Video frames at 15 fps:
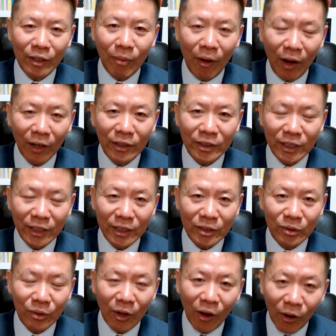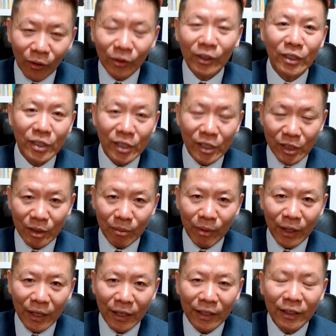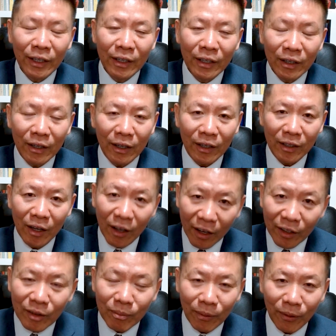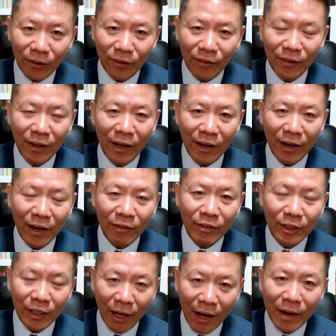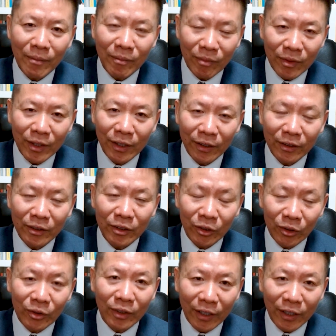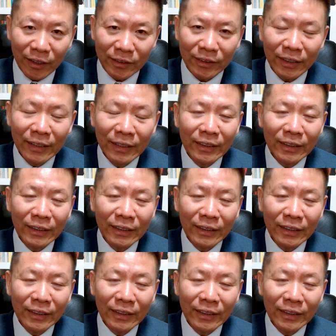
policies to hold the CCP accountable every time they are doing this.